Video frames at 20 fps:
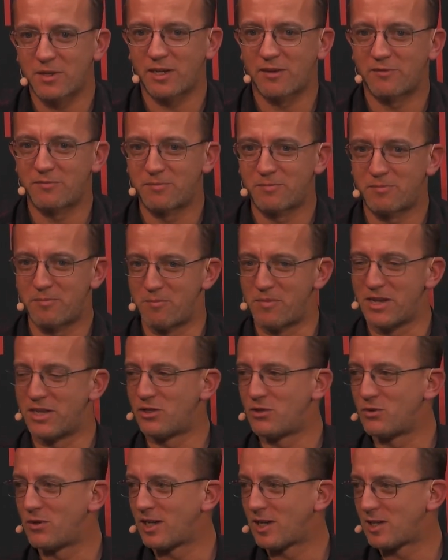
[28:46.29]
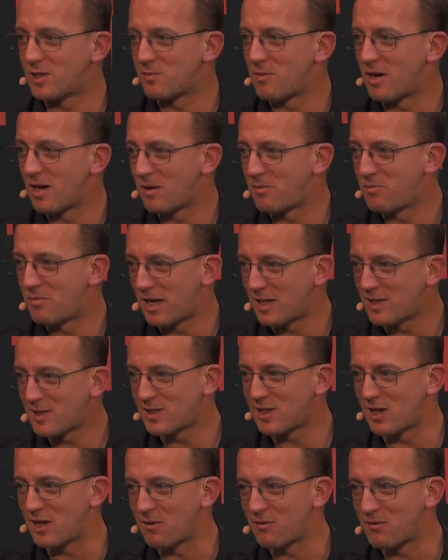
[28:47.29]
I've been doing as my
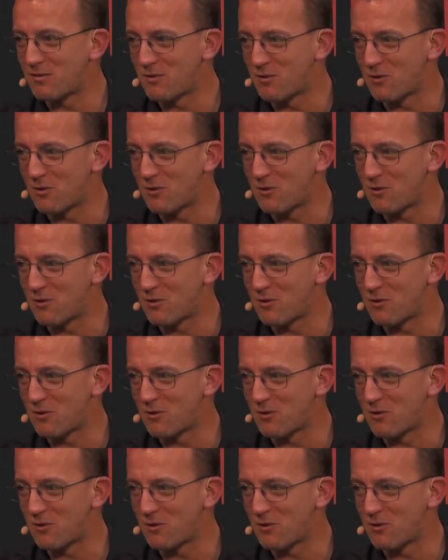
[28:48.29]
pastime